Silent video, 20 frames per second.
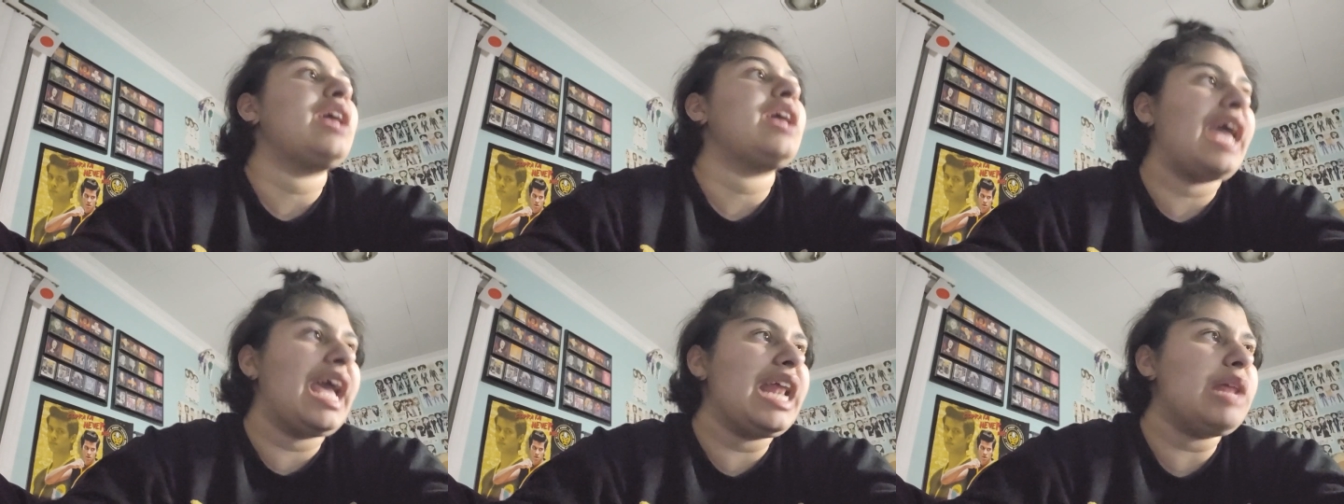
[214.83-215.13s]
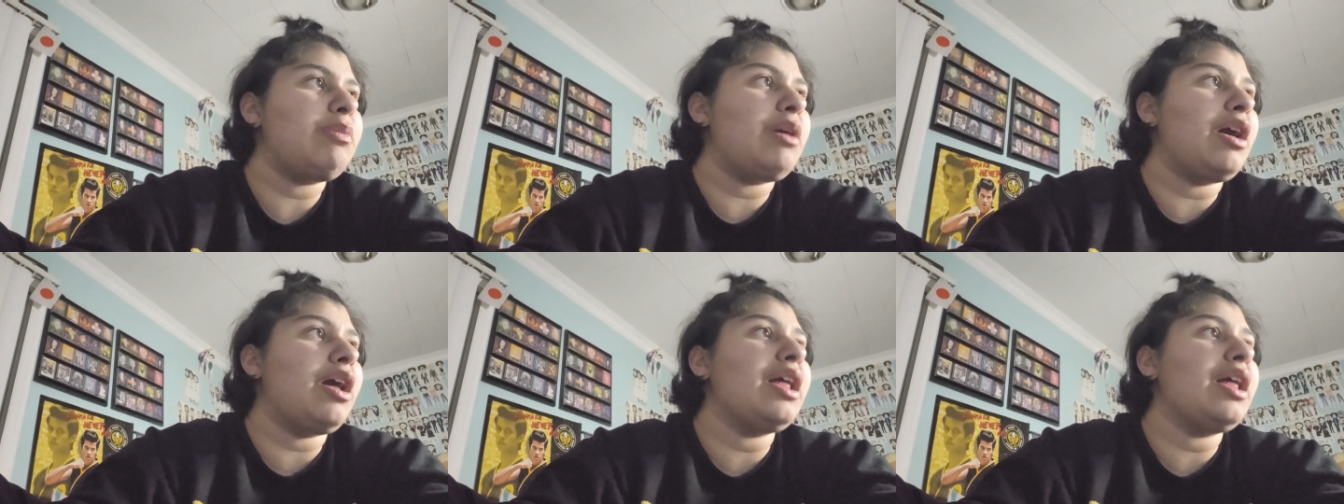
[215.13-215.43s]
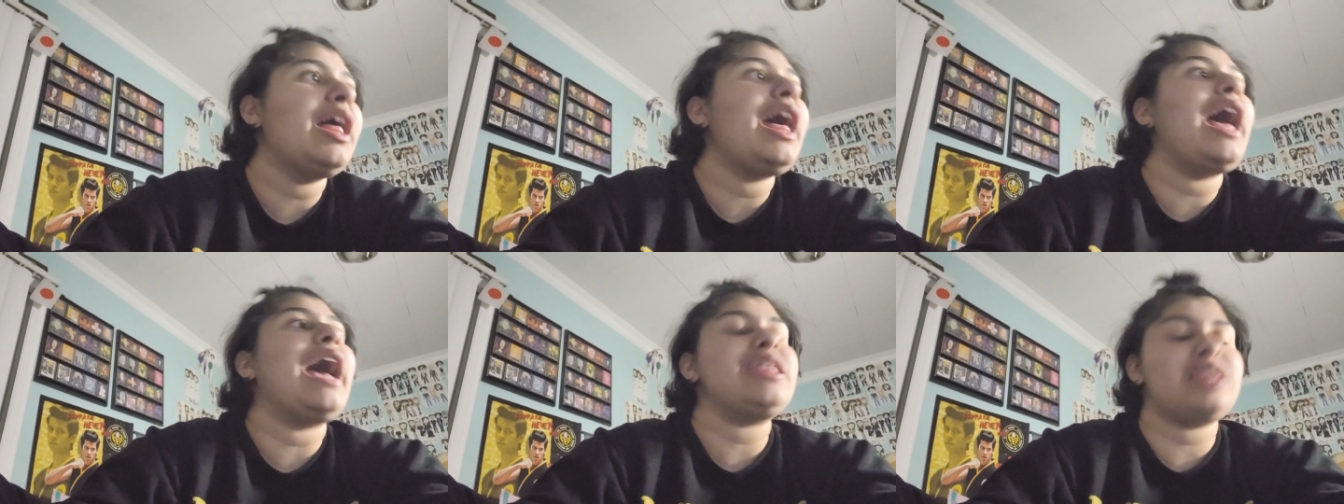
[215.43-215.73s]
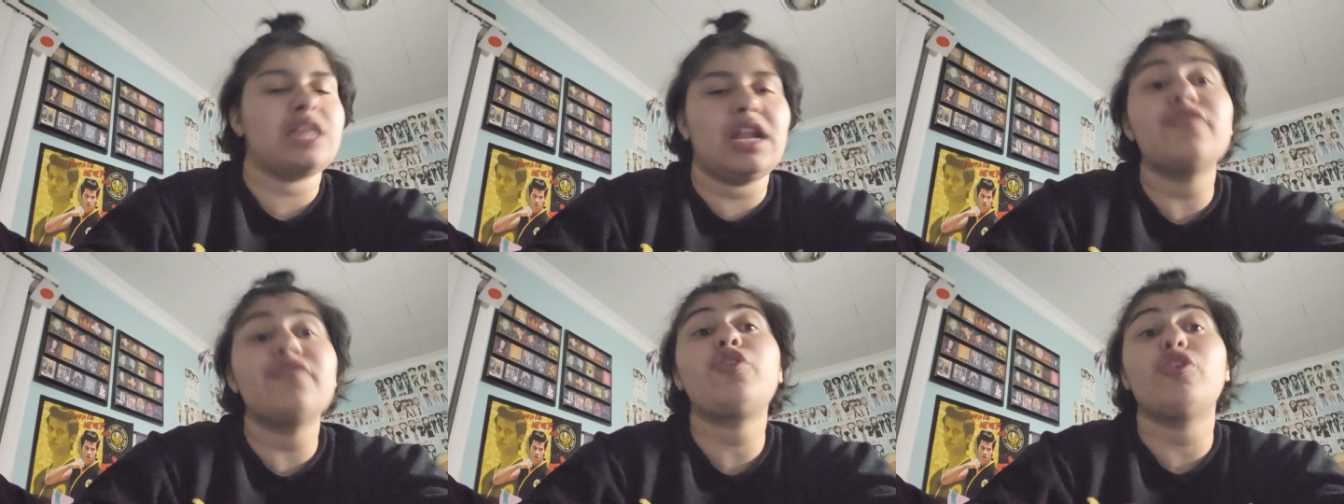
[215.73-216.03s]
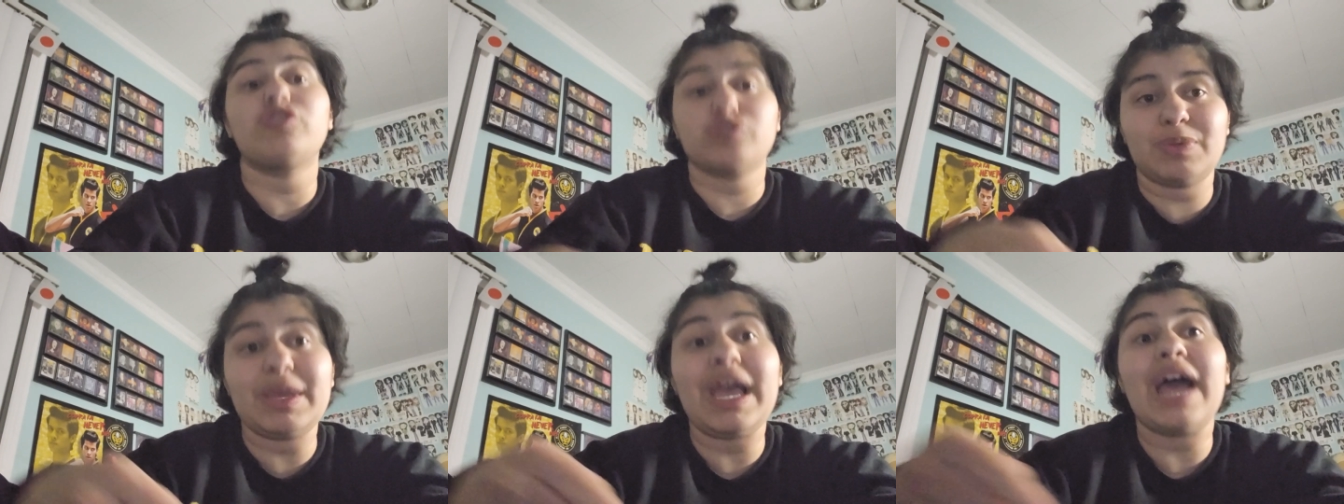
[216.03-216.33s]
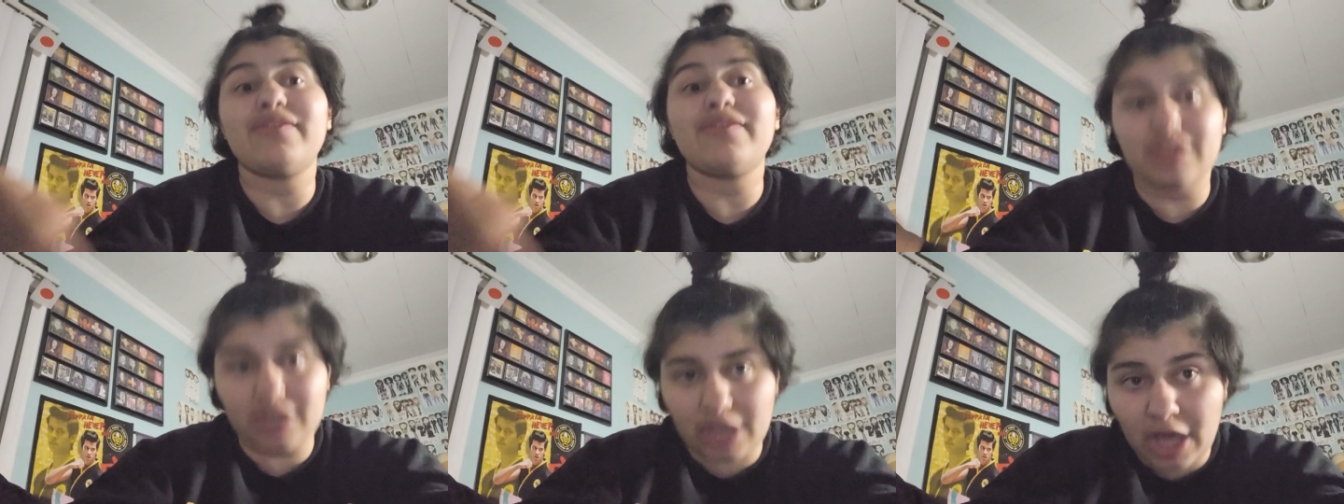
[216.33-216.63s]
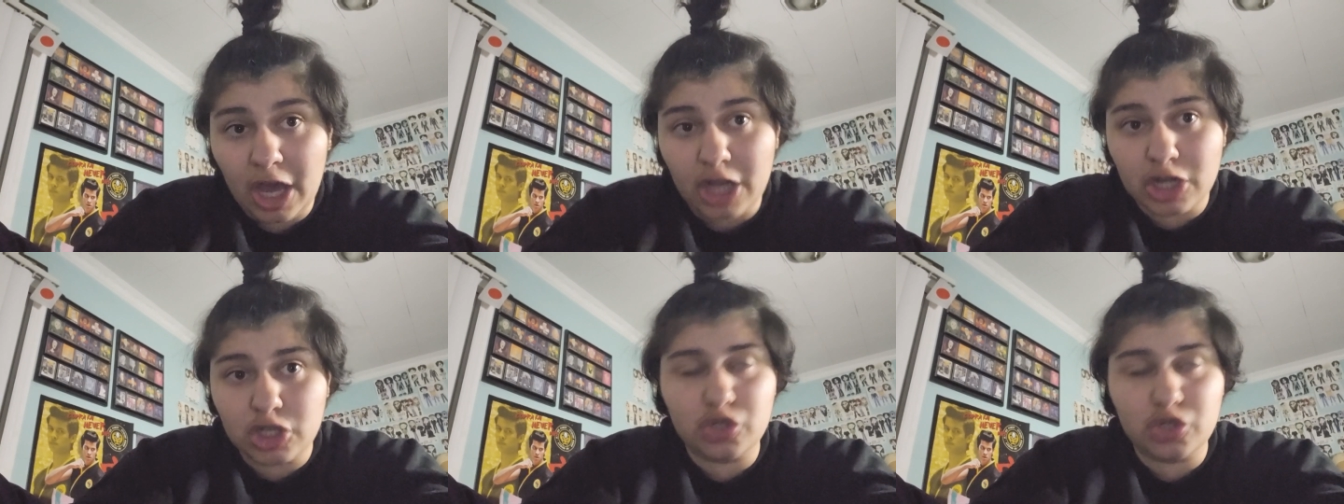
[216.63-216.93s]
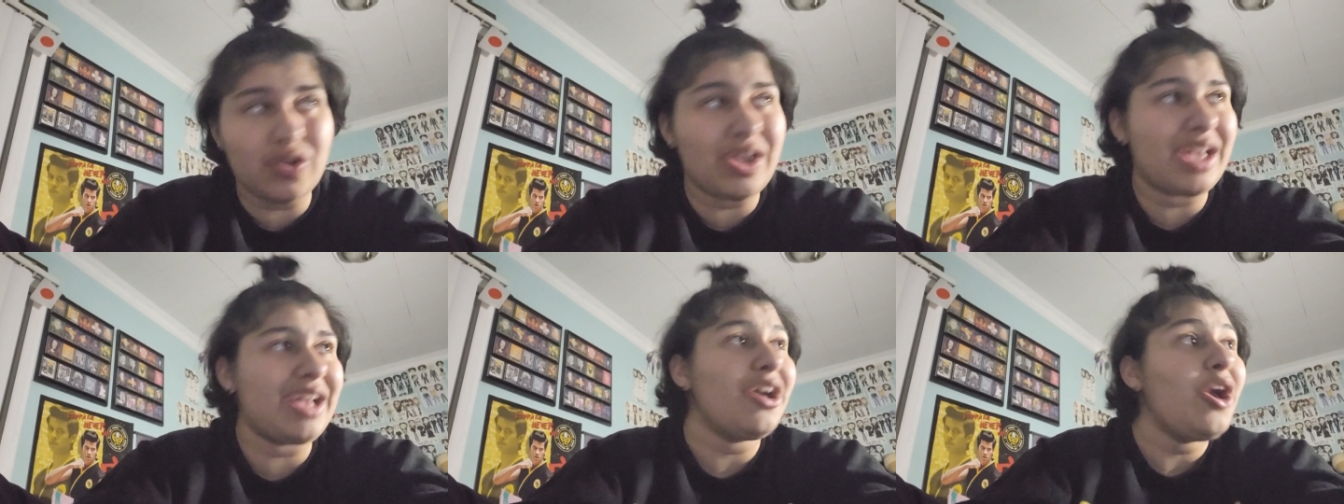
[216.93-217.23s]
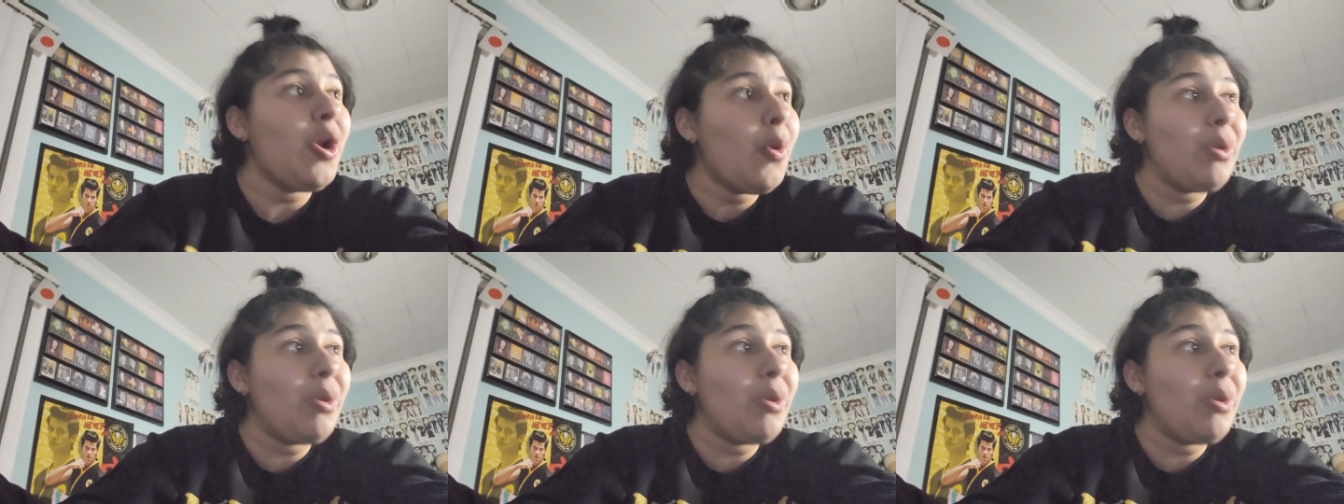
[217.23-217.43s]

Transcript: Annabelle, and then of course we have The Conjuring,